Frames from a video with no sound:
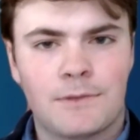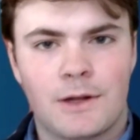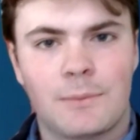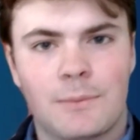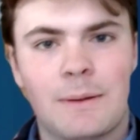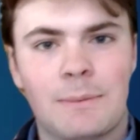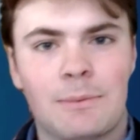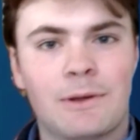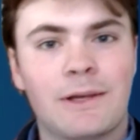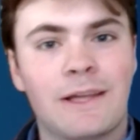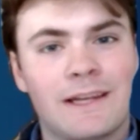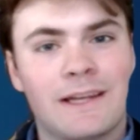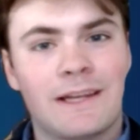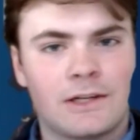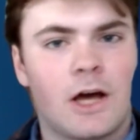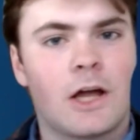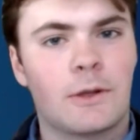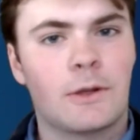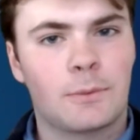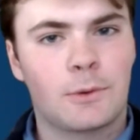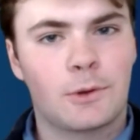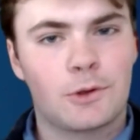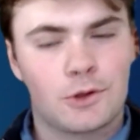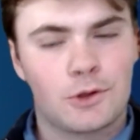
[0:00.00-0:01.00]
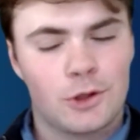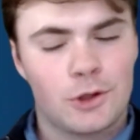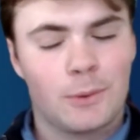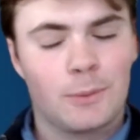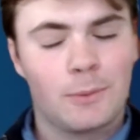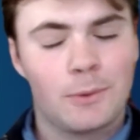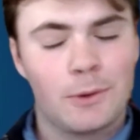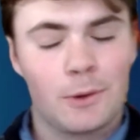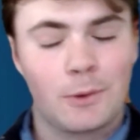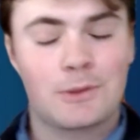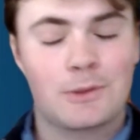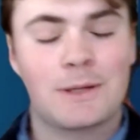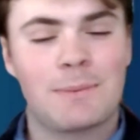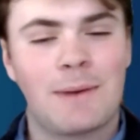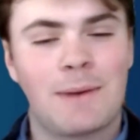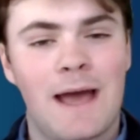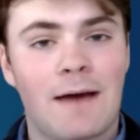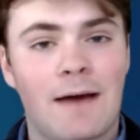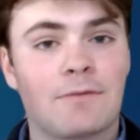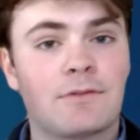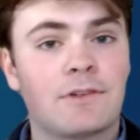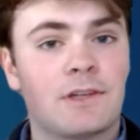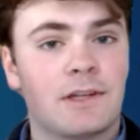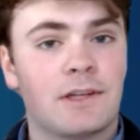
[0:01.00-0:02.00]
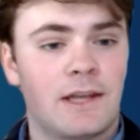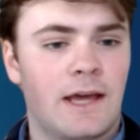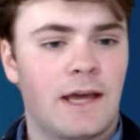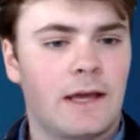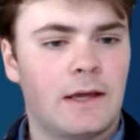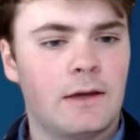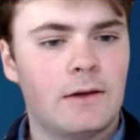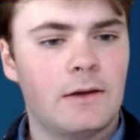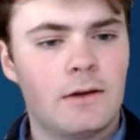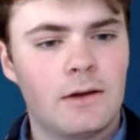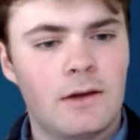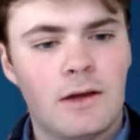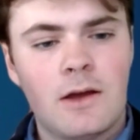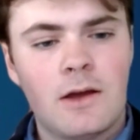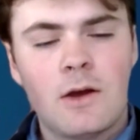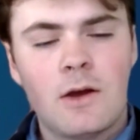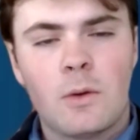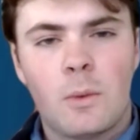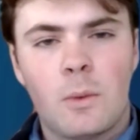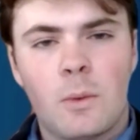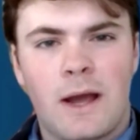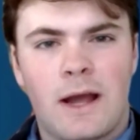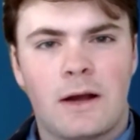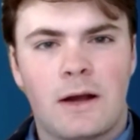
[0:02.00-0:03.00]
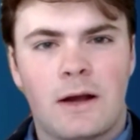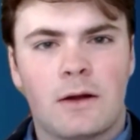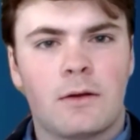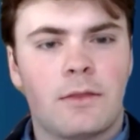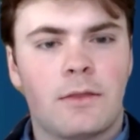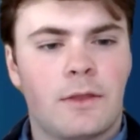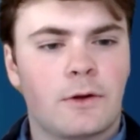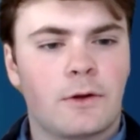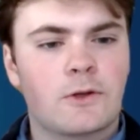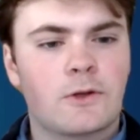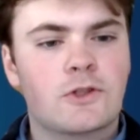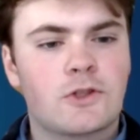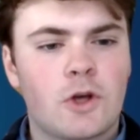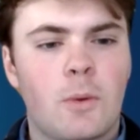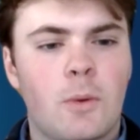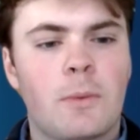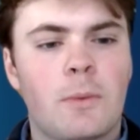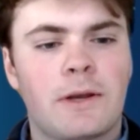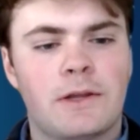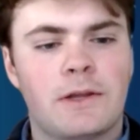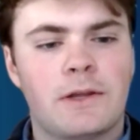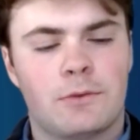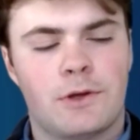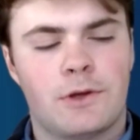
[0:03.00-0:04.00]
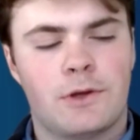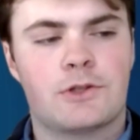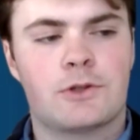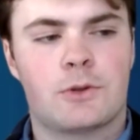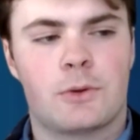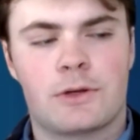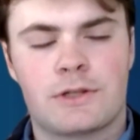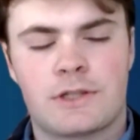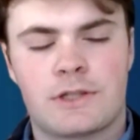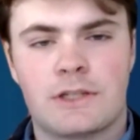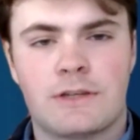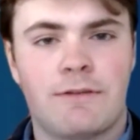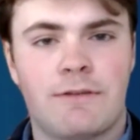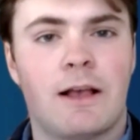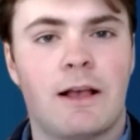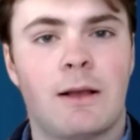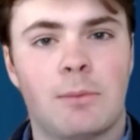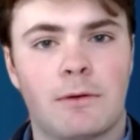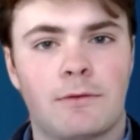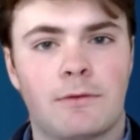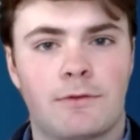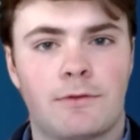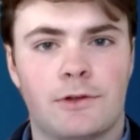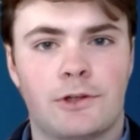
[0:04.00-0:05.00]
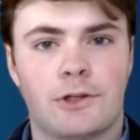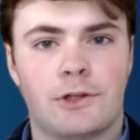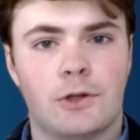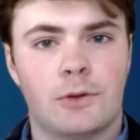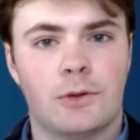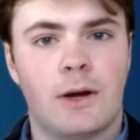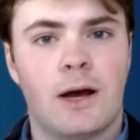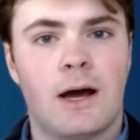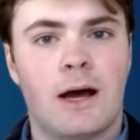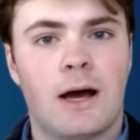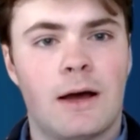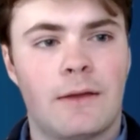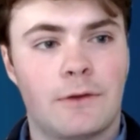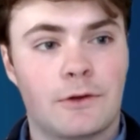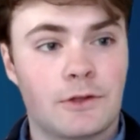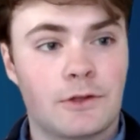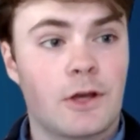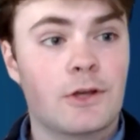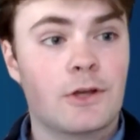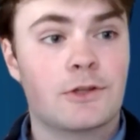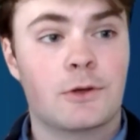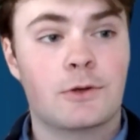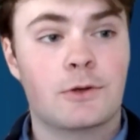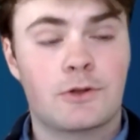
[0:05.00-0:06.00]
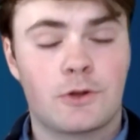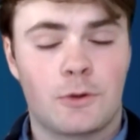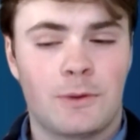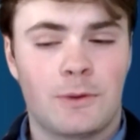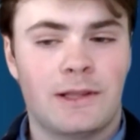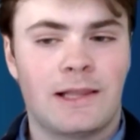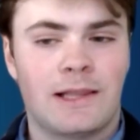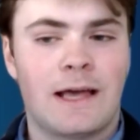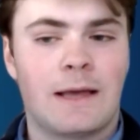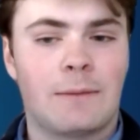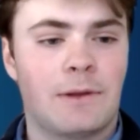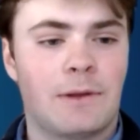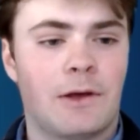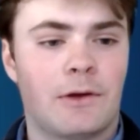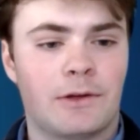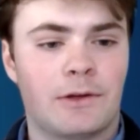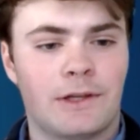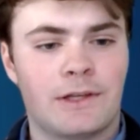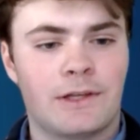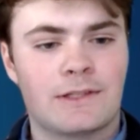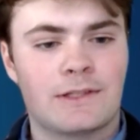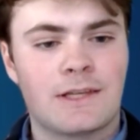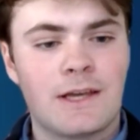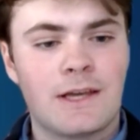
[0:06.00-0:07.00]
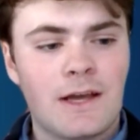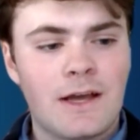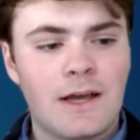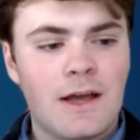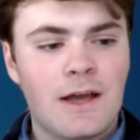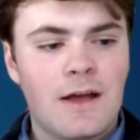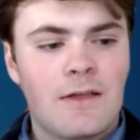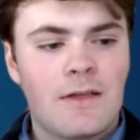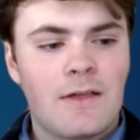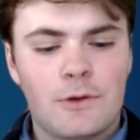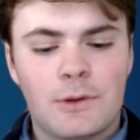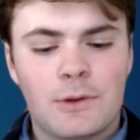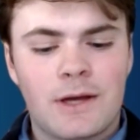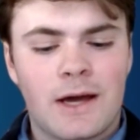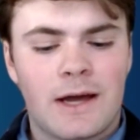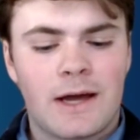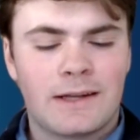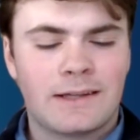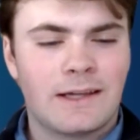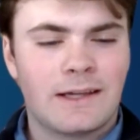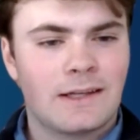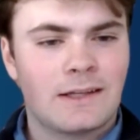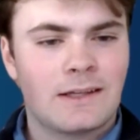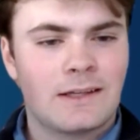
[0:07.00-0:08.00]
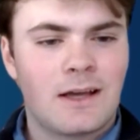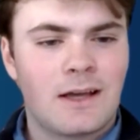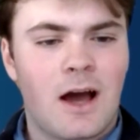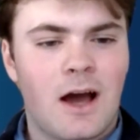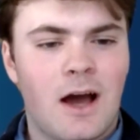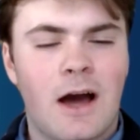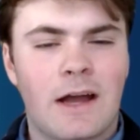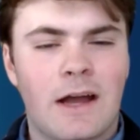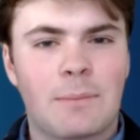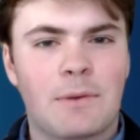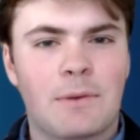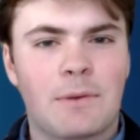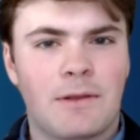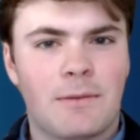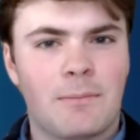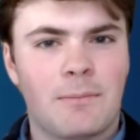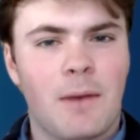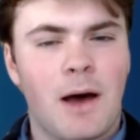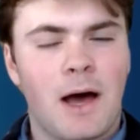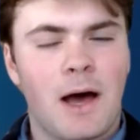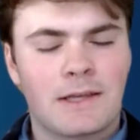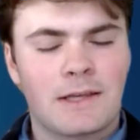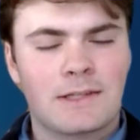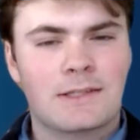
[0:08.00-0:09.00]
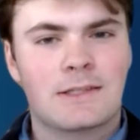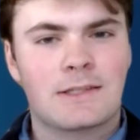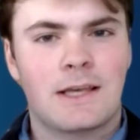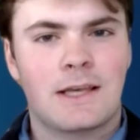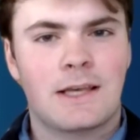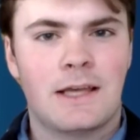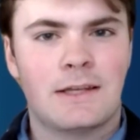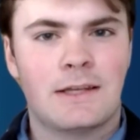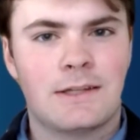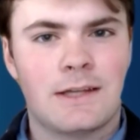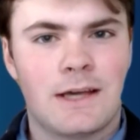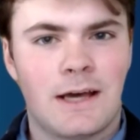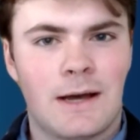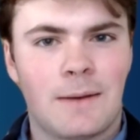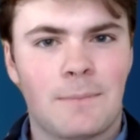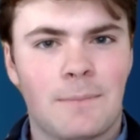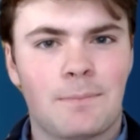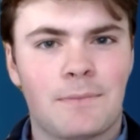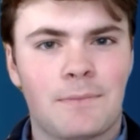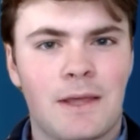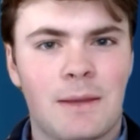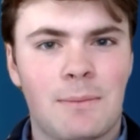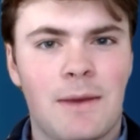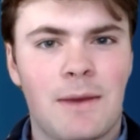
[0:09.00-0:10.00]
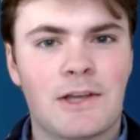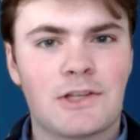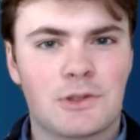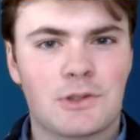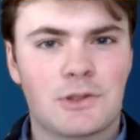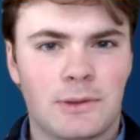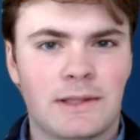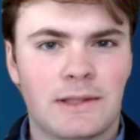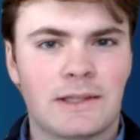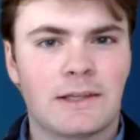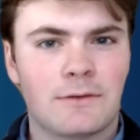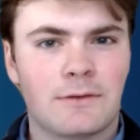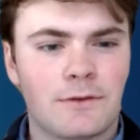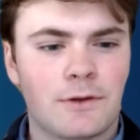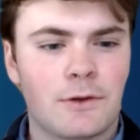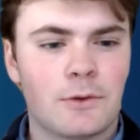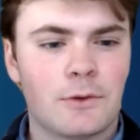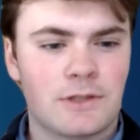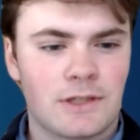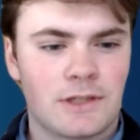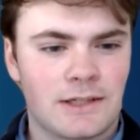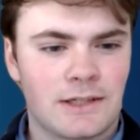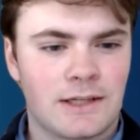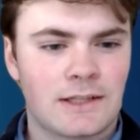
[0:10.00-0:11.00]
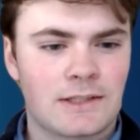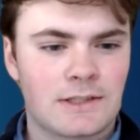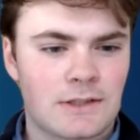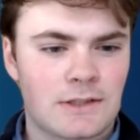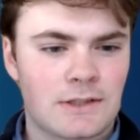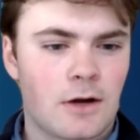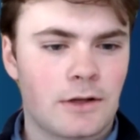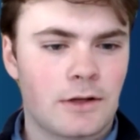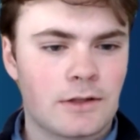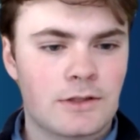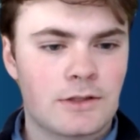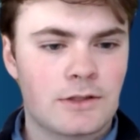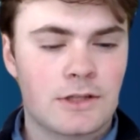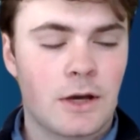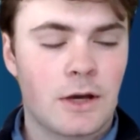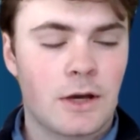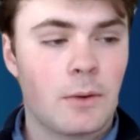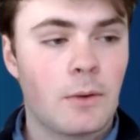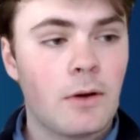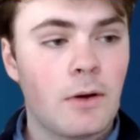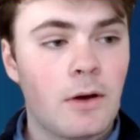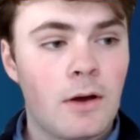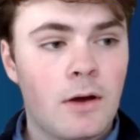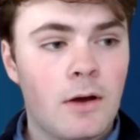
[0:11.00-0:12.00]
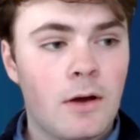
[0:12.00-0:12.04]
people getting into entrepreneurship have today, where there's so many resources available for you. There's also so many liabilities that you kind of get caught up in the muss, and it makes it really confusing to get started. So